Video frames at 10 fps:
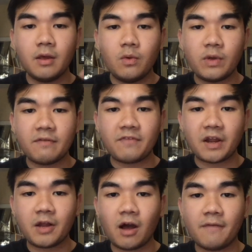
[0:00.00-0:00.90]
We can
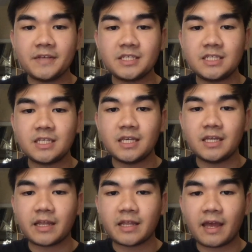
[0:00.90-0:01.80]
very obviously see
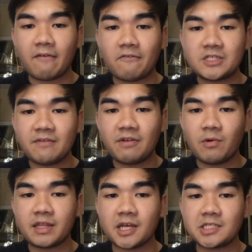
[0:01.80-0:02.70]
that they have
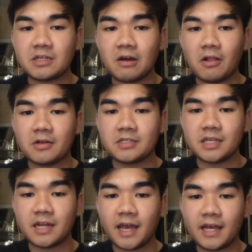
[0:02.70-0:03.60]
$71,000
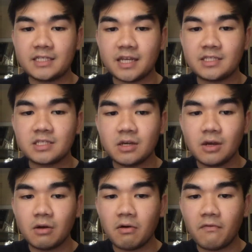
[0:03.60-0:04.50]
in assets,
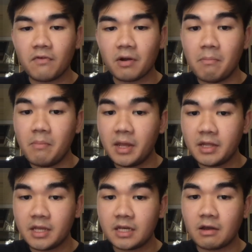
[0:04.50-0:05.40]
over $1
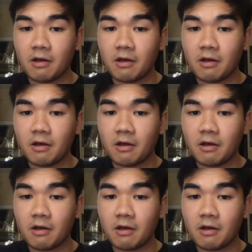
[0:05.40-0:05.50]
million